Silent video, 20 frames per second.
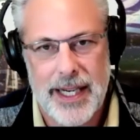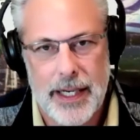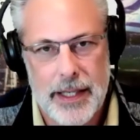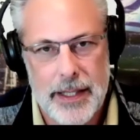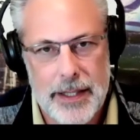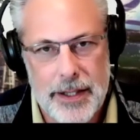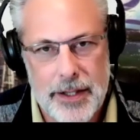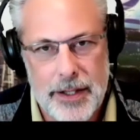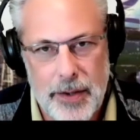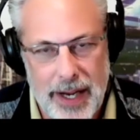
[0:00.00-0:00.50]

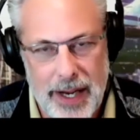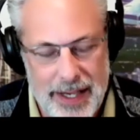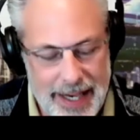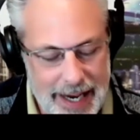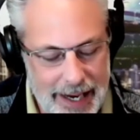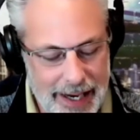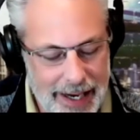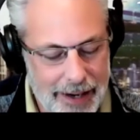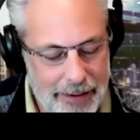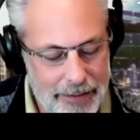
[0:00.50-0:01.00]
So he had
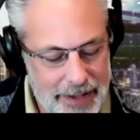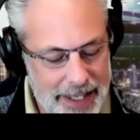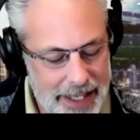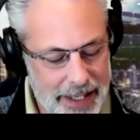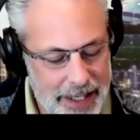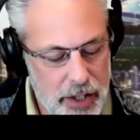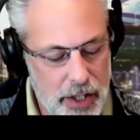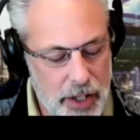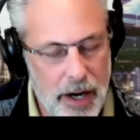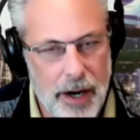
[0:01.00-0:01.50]

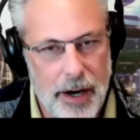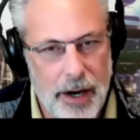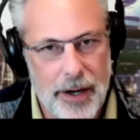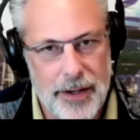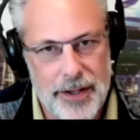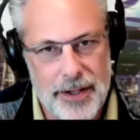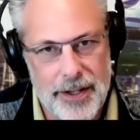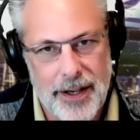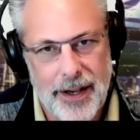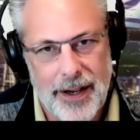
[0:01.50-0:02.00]
-6
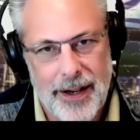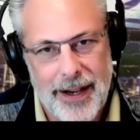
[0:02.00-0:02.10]
yards.